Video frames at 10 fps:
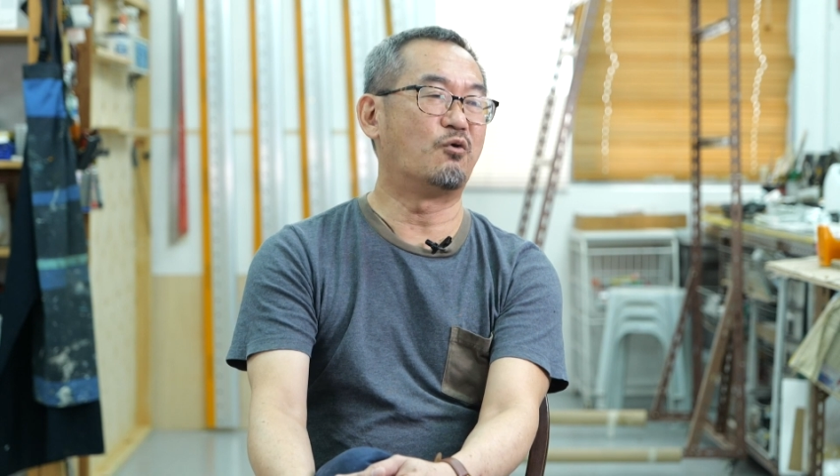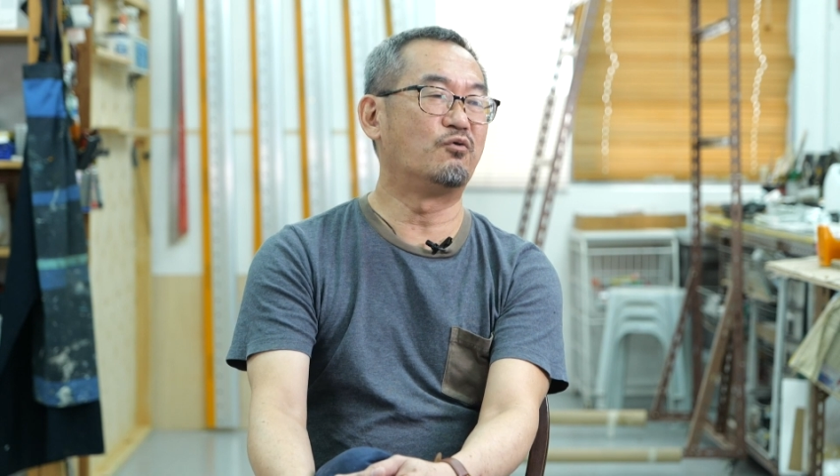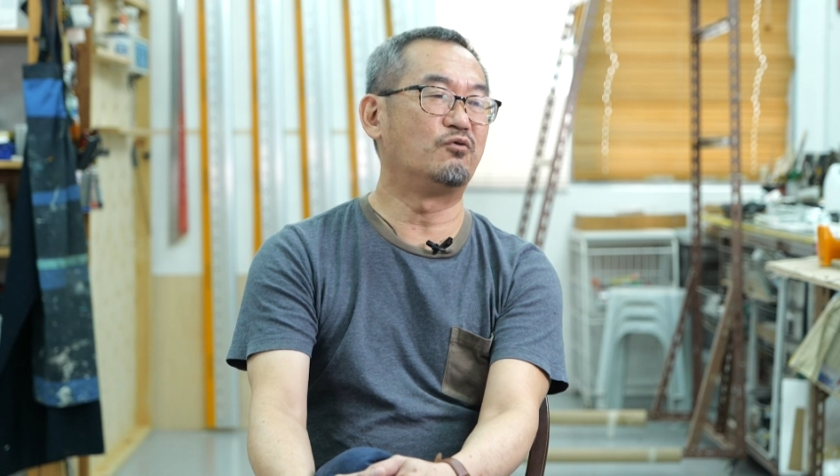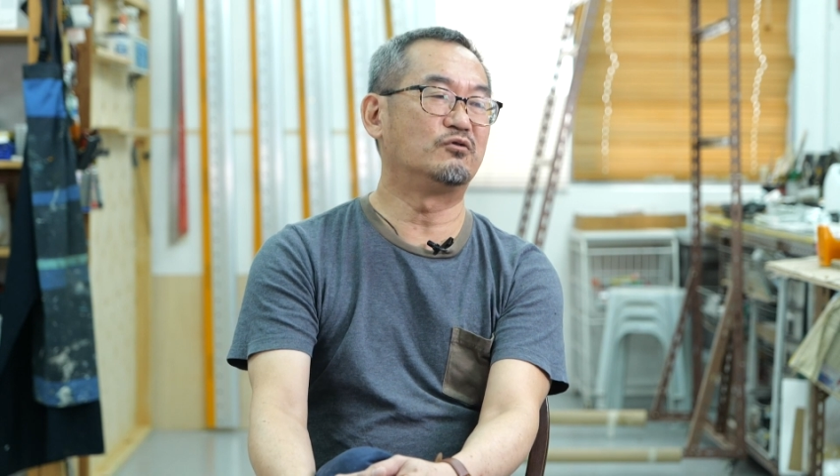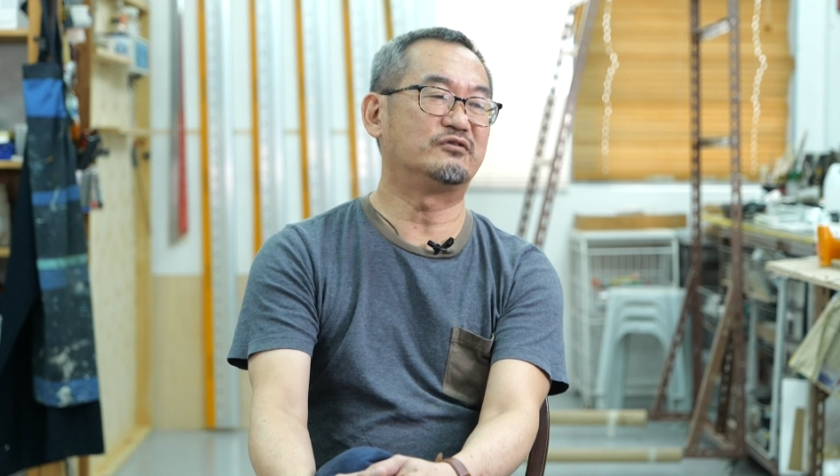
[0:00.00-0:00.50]

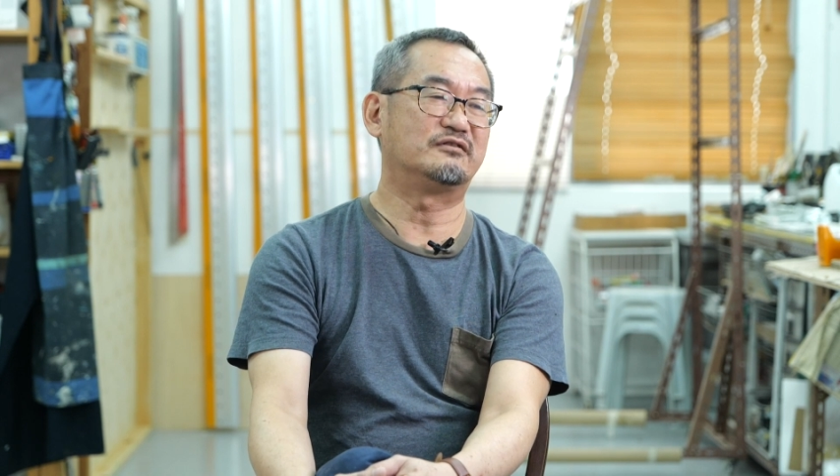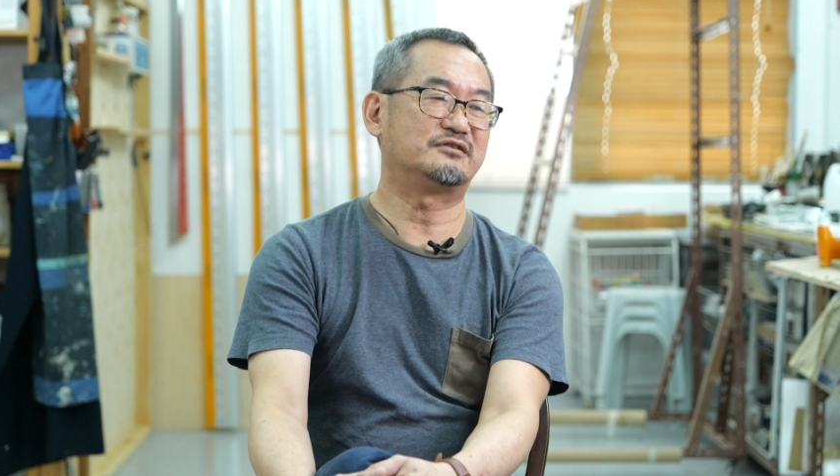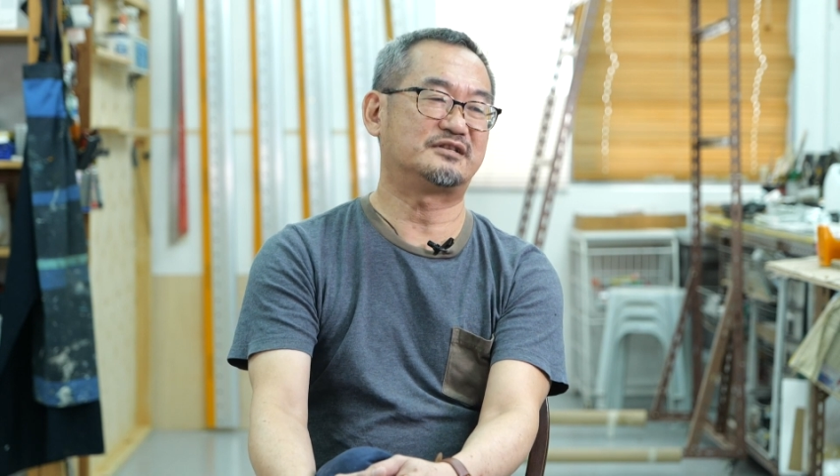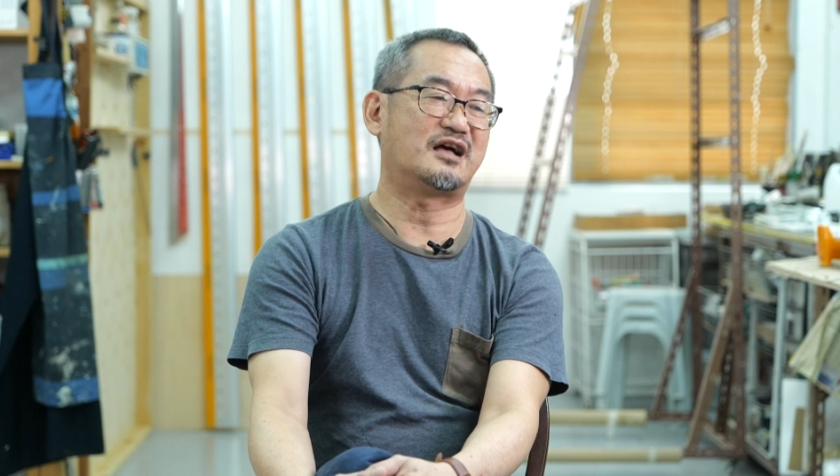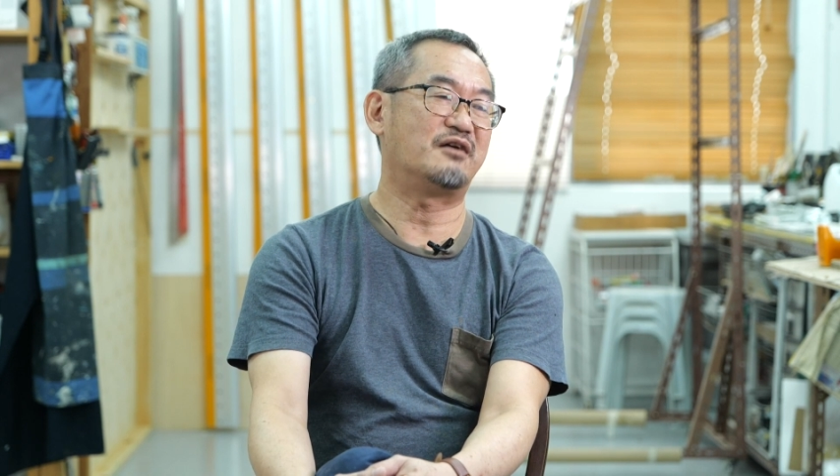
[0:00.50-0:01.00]

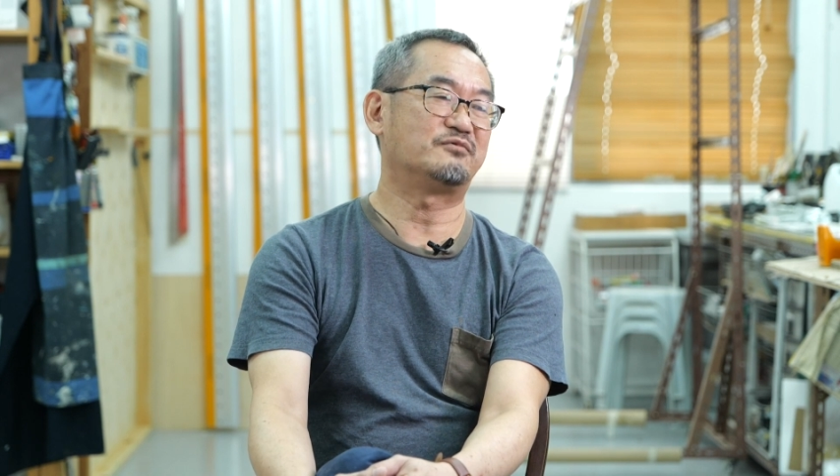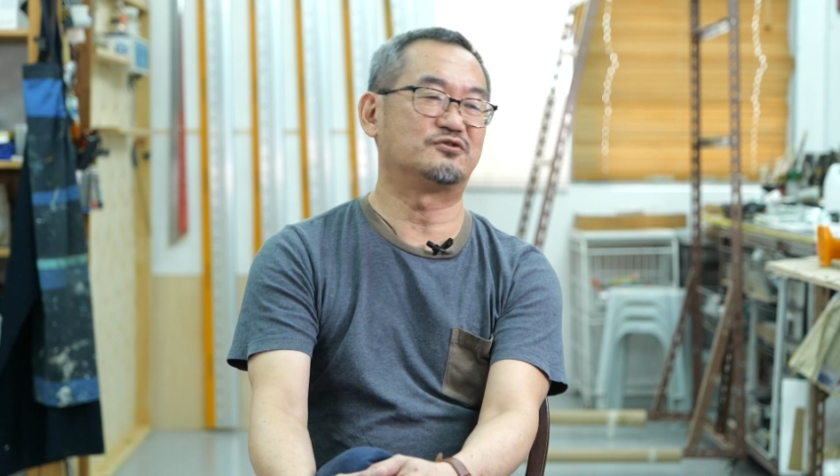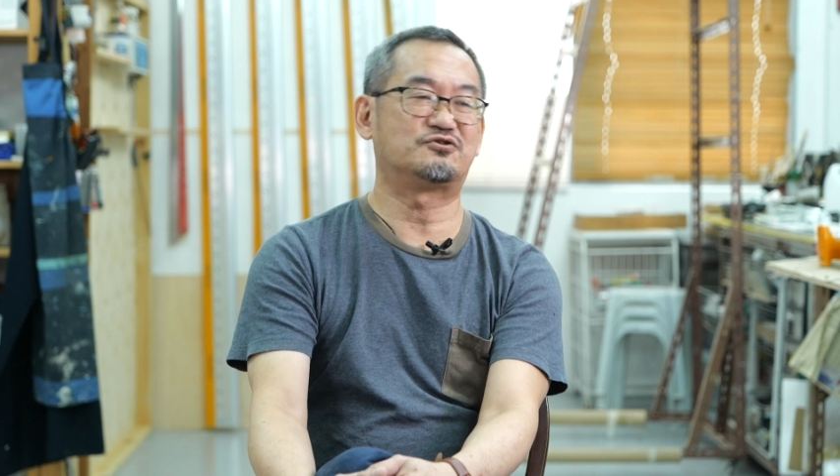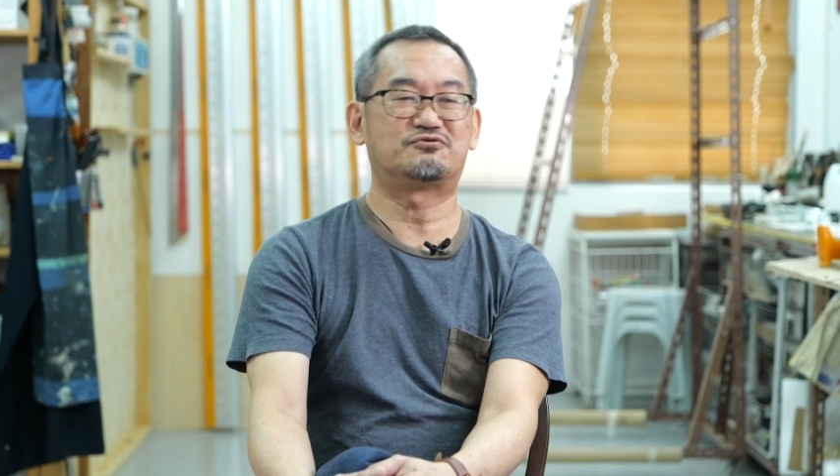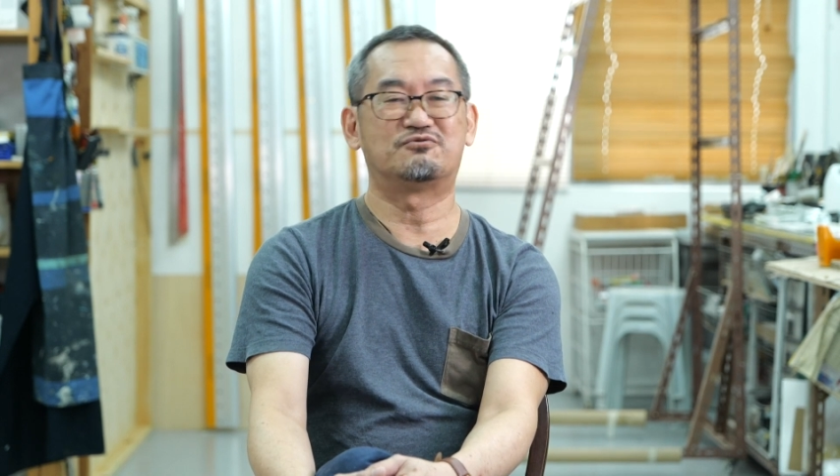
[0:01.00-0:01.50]
old stuff
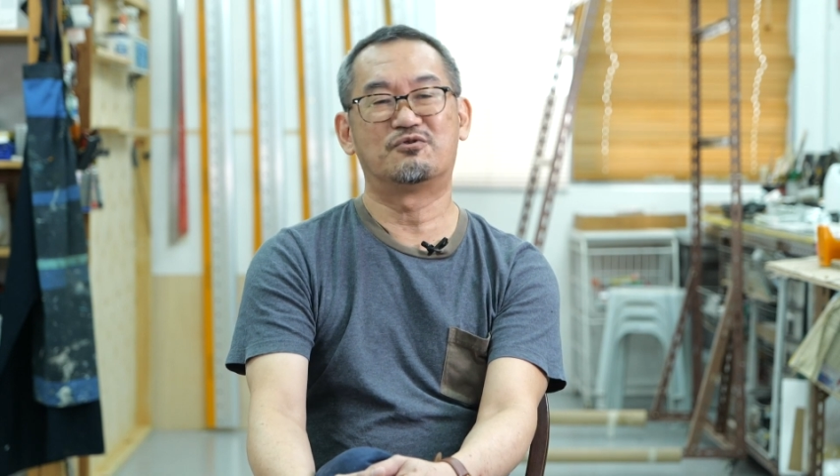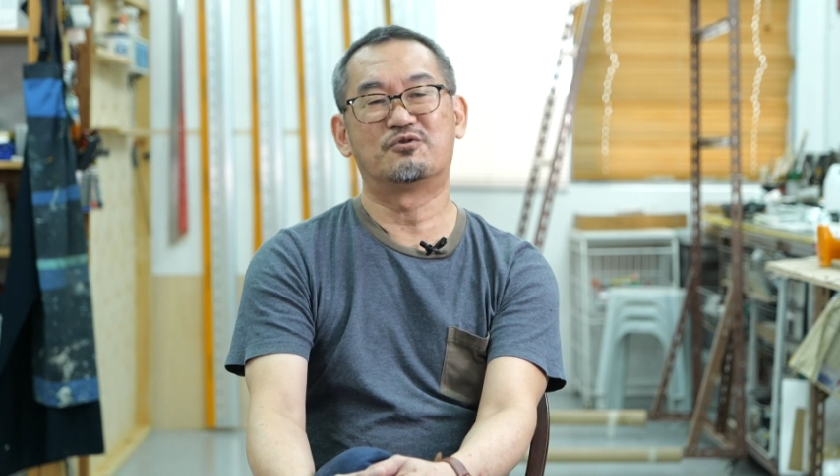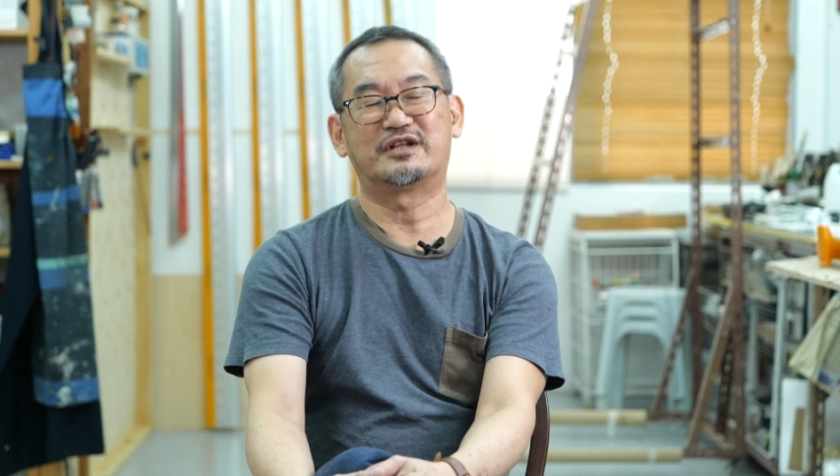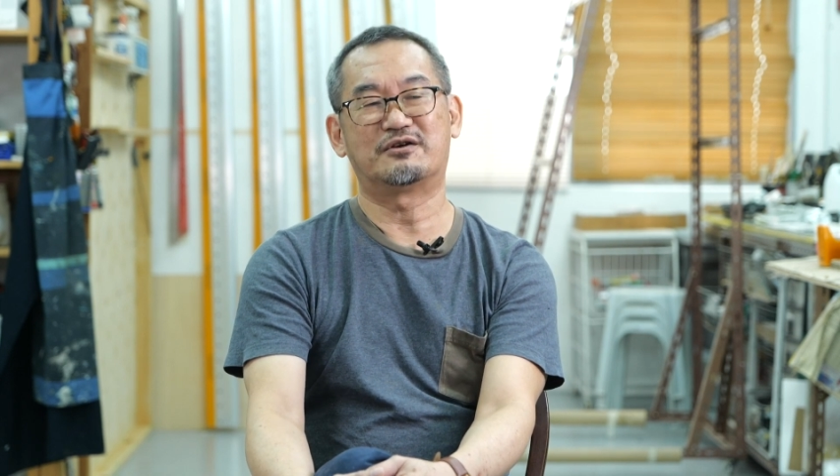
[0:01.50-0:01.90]
you throw